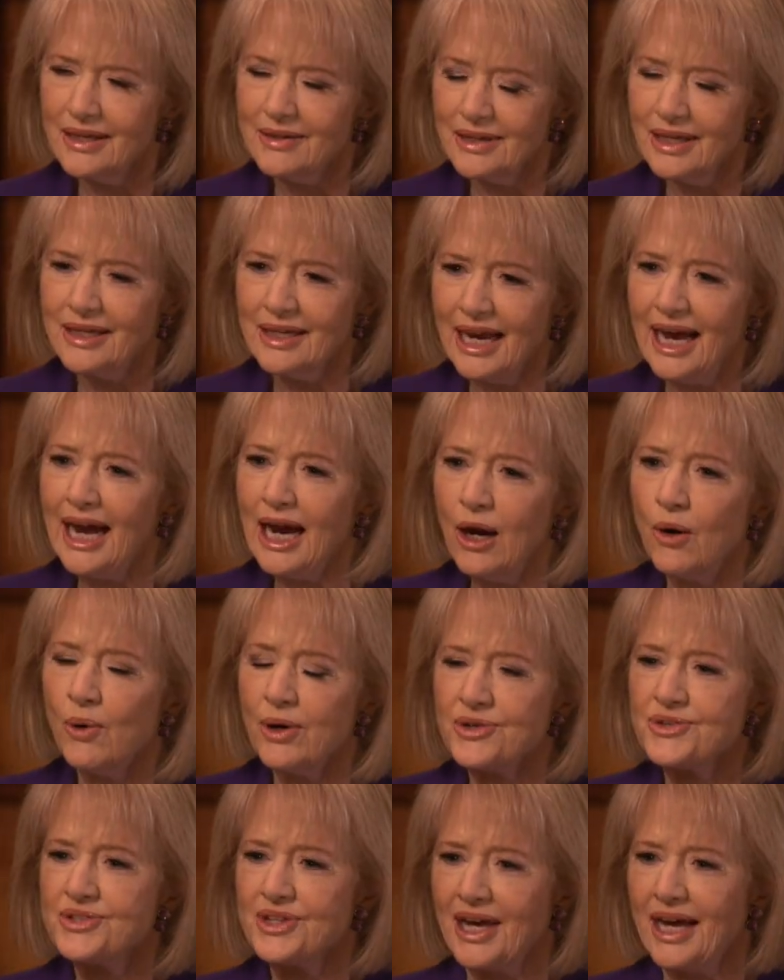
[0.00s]
And, and how
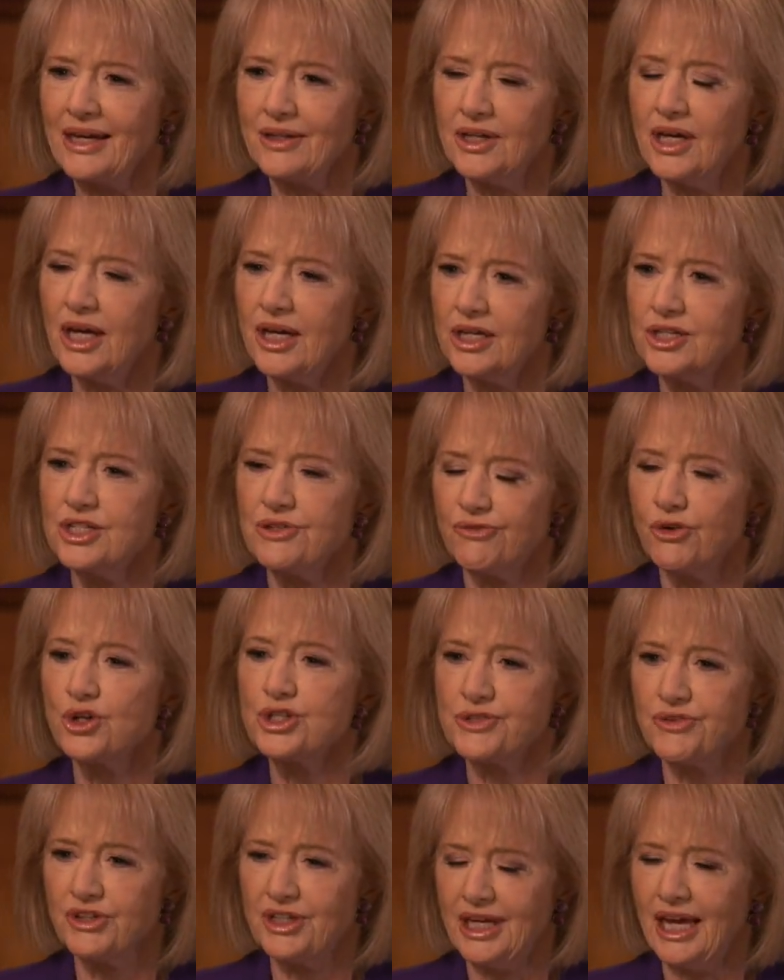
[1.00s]
has that kind of
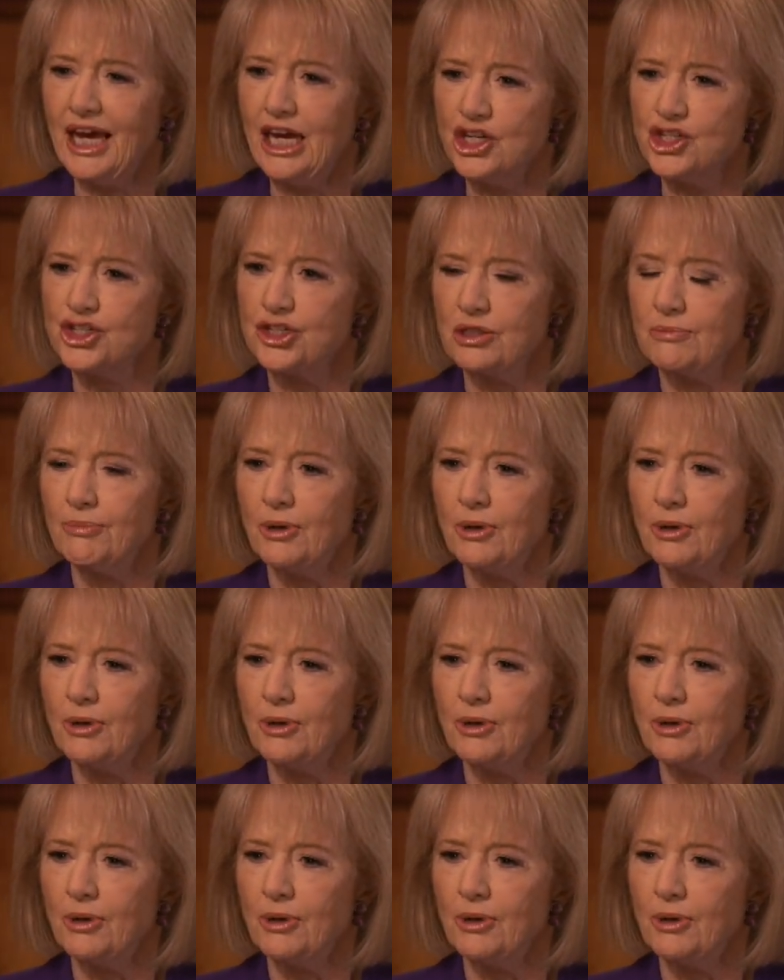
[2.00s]
diversification